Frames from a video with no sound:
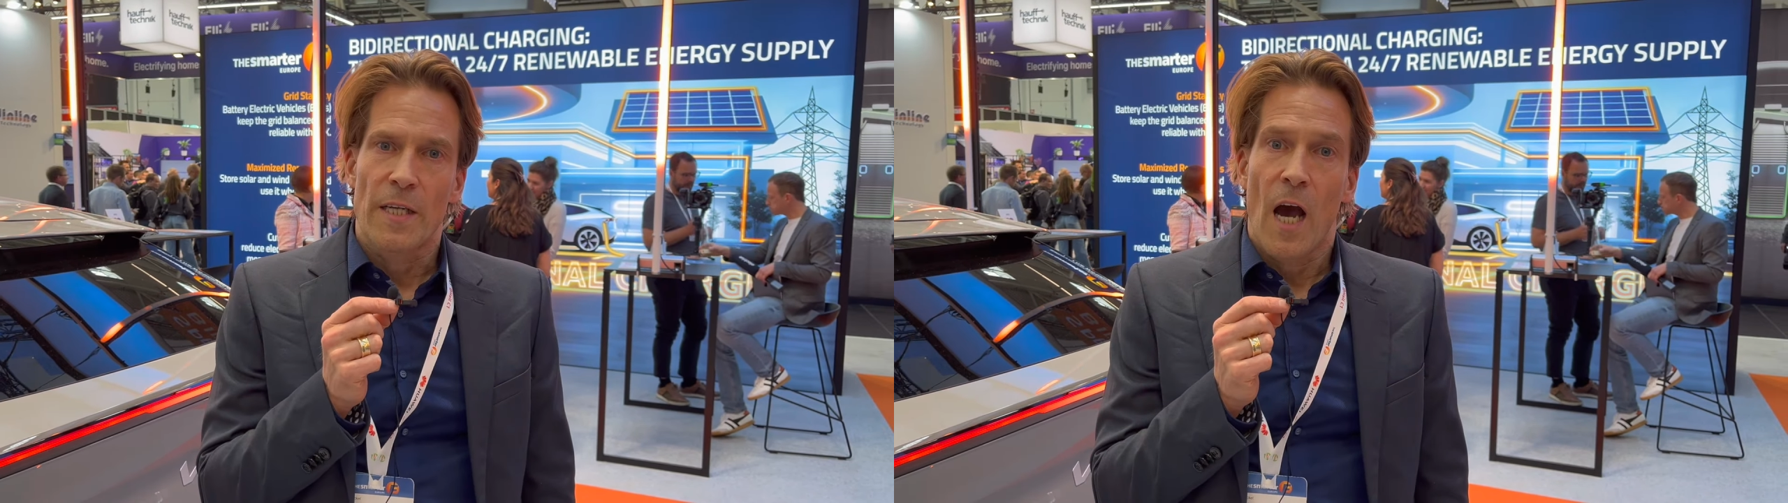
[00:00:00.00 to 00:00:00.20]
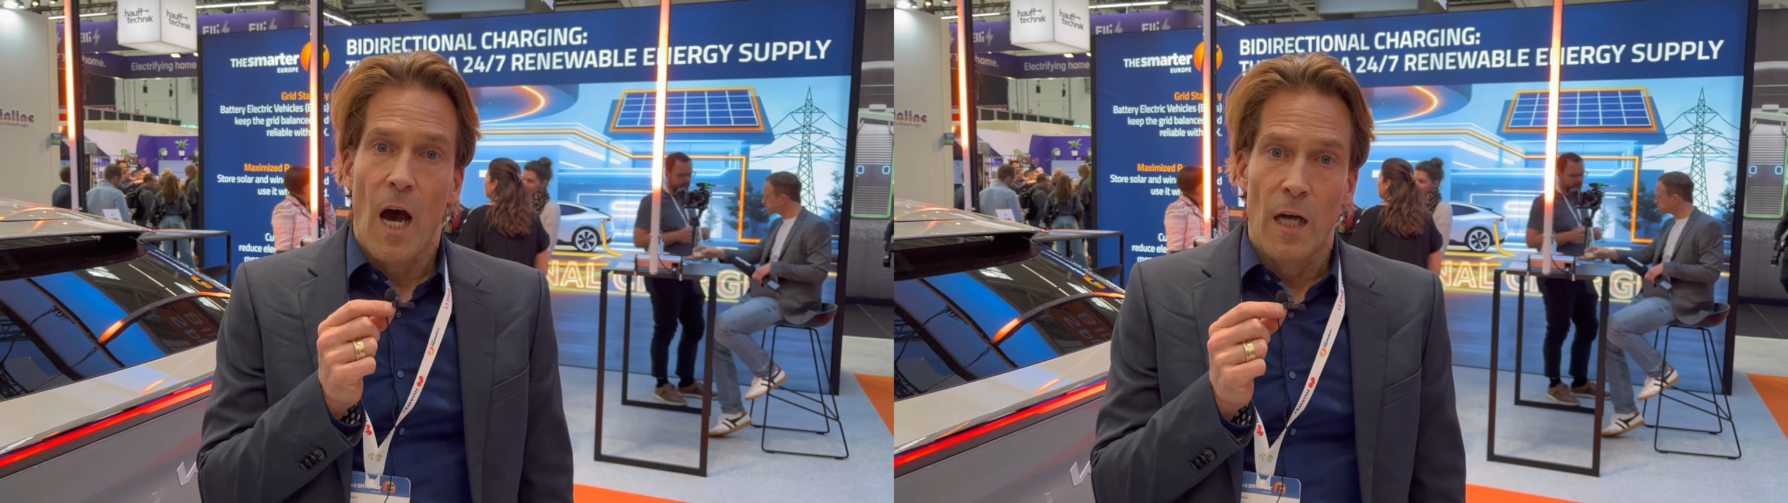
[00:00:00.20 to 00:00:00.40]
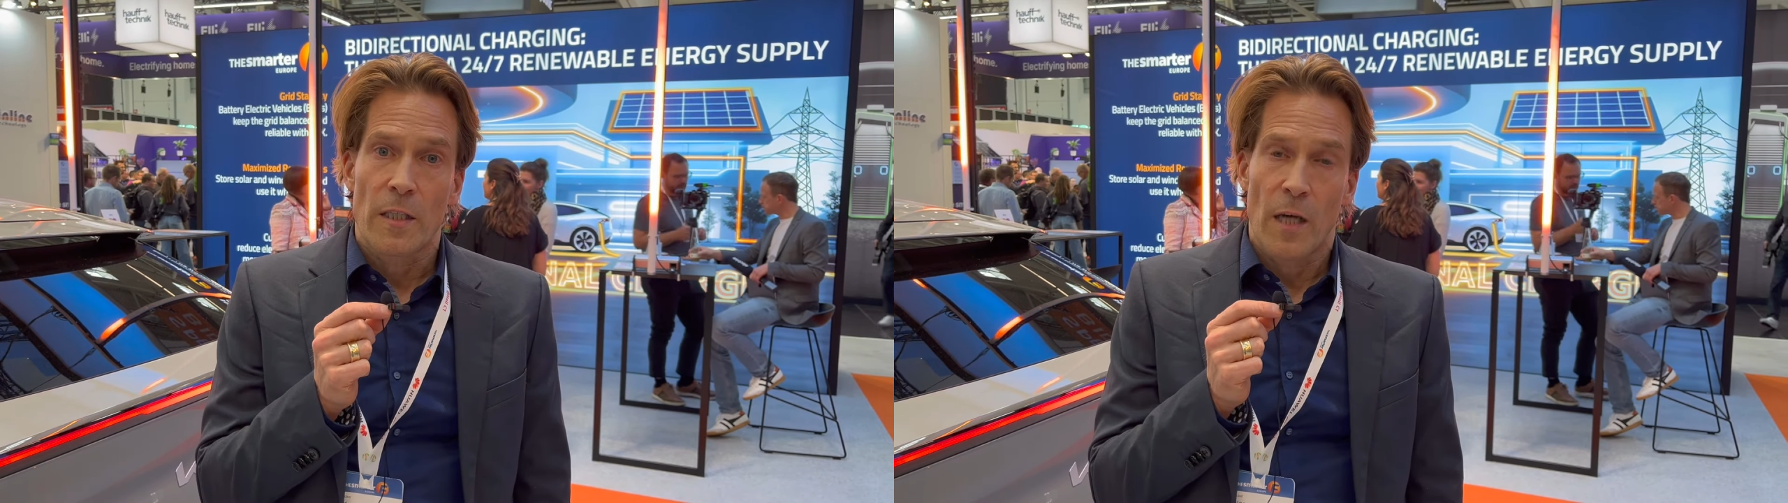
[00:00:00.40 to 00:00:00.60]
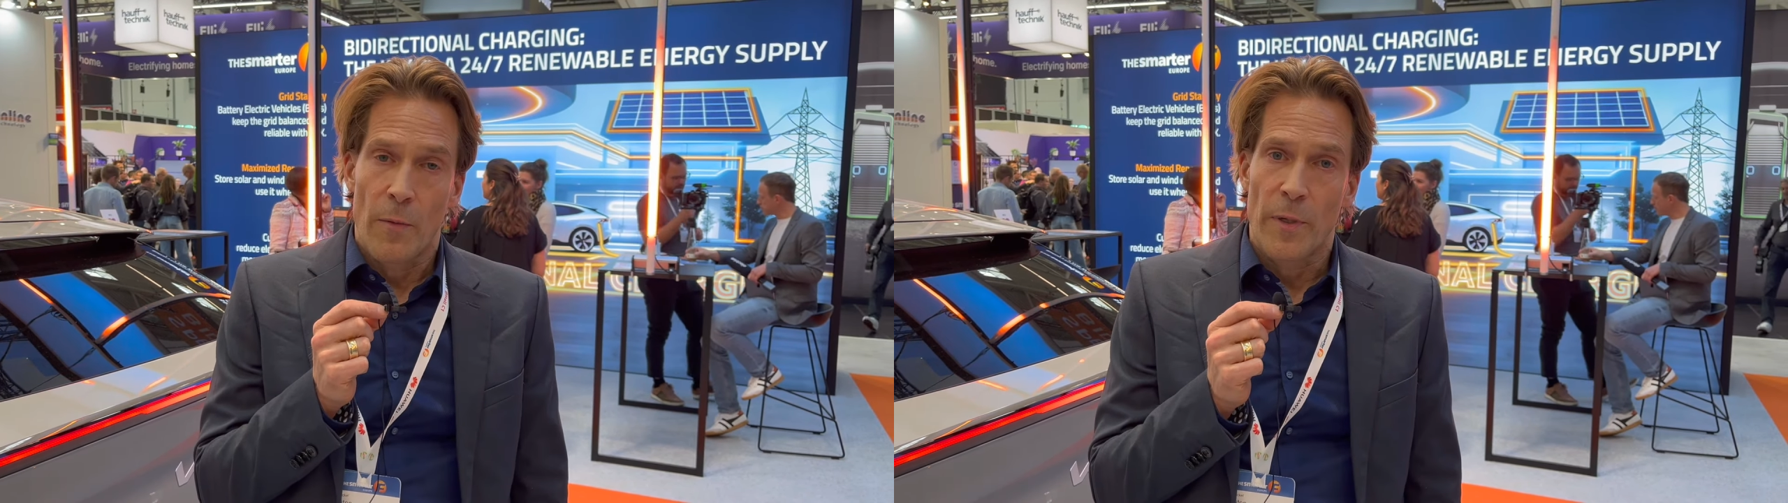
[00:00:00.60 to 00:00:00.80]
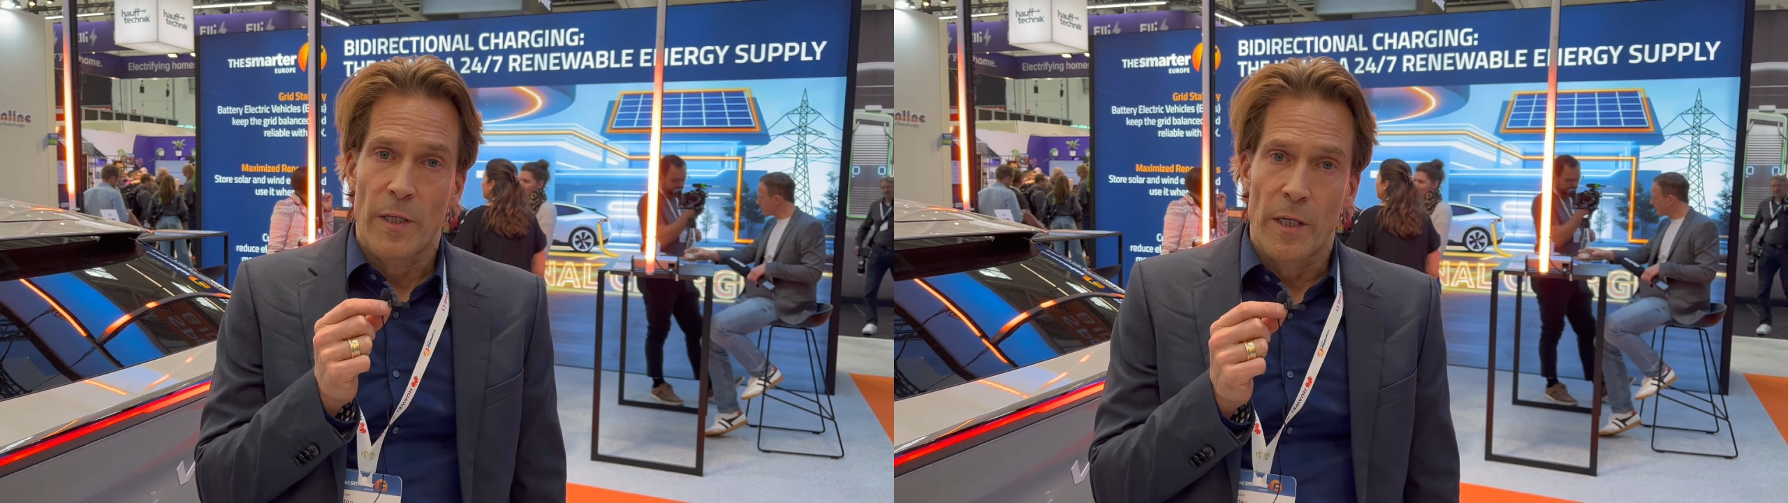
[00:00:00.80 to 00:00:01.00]
a hot
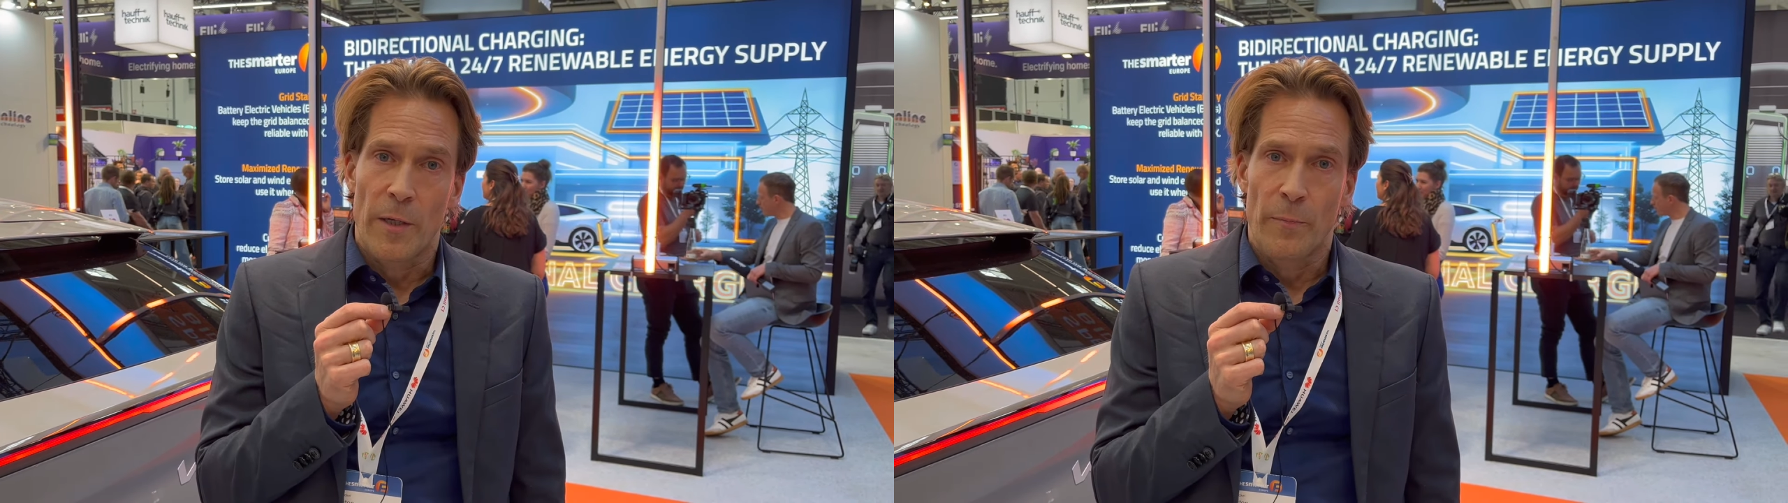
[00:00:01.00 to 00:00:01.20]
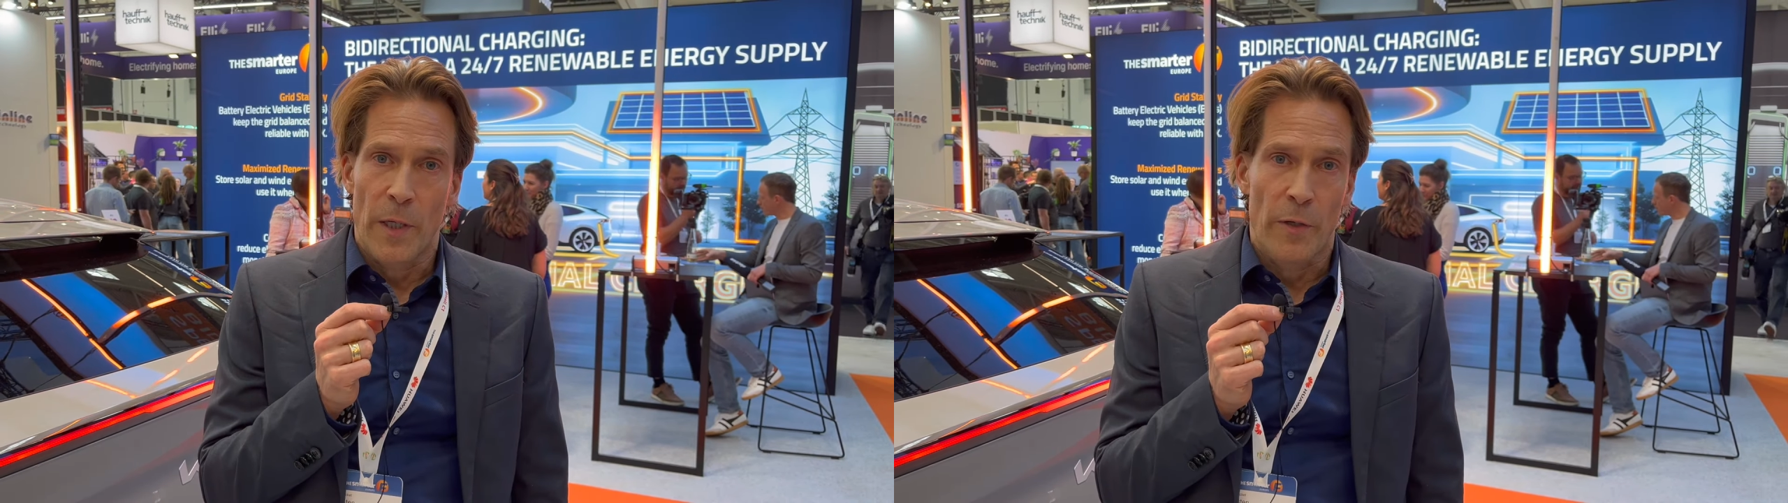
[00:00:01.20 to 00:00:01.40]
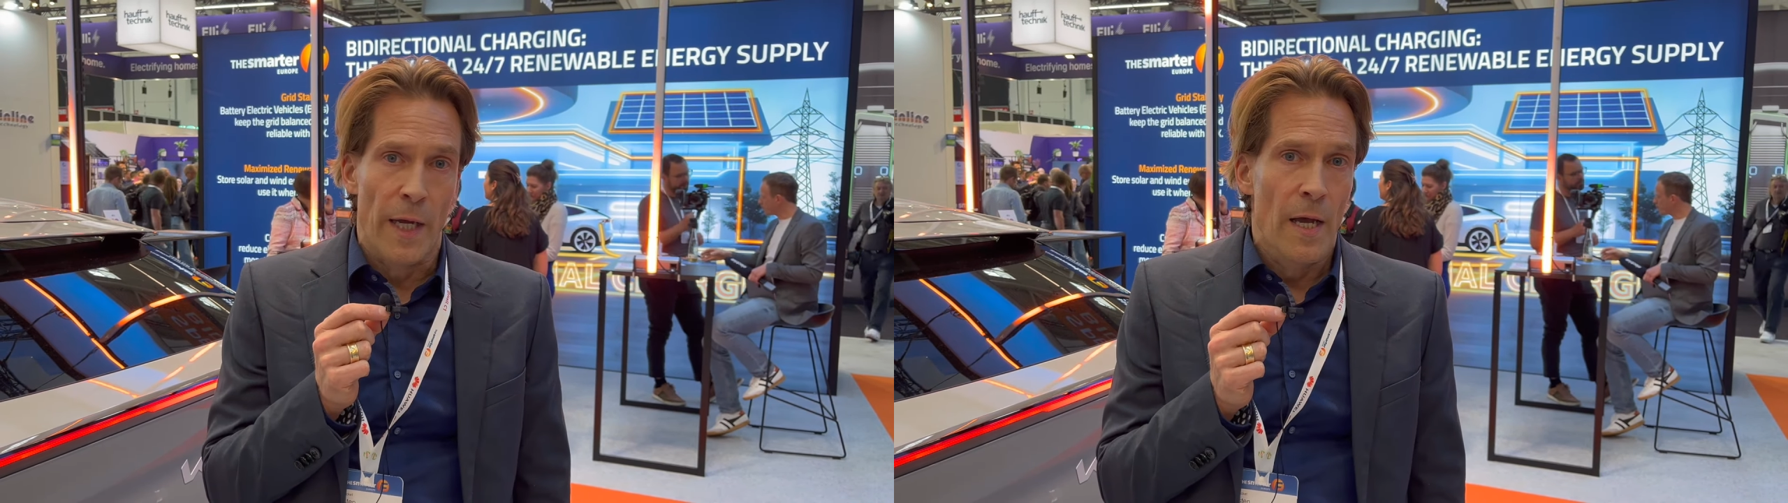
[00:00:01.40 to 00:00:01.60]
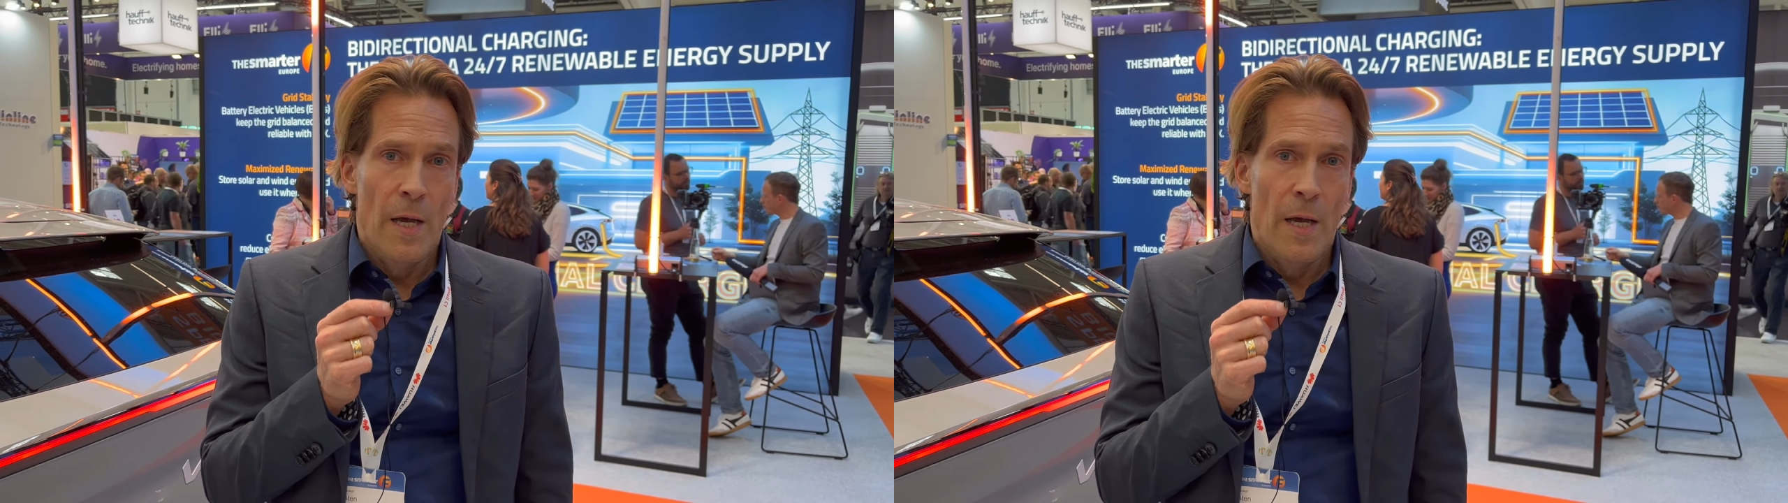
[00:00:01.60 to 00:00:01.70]
topic here in Munich